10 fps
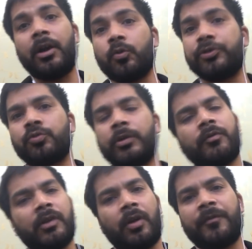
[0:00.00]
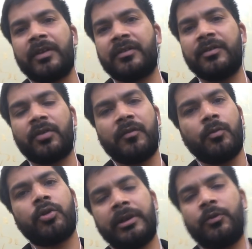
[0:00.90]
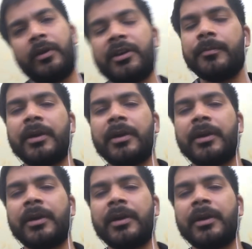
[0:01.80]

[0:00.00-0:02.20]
A good student will obviously solve more than 20,